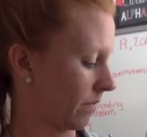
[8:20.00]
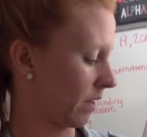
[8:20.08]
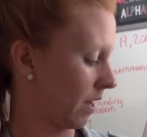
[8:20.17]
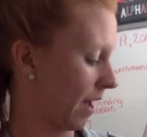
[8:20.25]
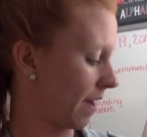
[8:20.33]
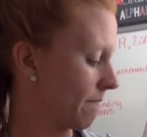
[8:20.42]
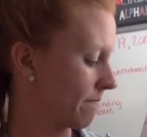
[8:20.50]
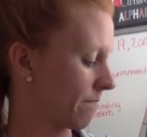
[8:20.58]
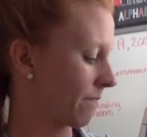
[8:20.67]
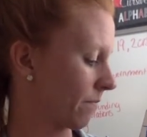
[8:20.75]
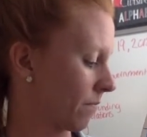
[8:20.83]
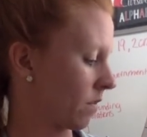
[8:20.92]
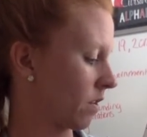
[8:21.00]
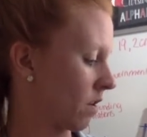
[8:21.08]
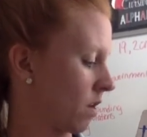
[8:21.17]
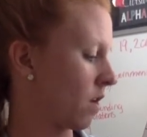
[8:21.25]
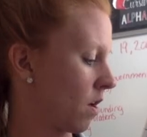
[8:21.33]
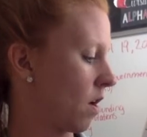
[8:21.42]
Okay.
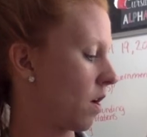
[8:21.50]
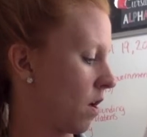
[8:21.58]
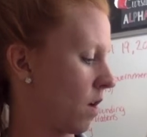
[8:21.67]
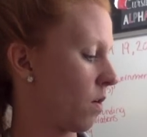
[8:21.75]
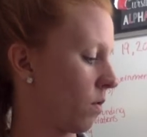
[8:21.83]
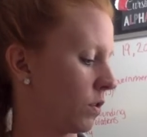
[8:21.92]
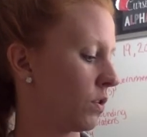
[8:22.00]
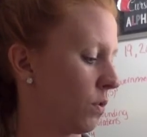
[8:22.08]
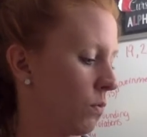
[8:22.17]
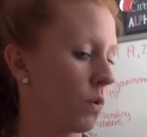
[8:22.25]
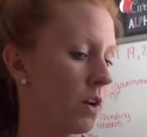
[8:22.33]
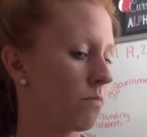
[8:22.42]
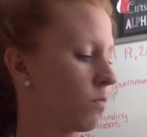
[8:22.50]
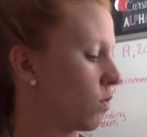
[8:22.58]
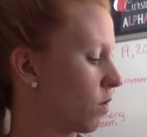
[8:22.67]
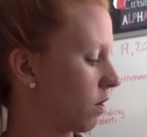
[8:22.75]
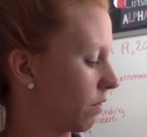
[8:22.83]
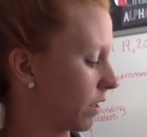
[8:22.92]
Let's do one more.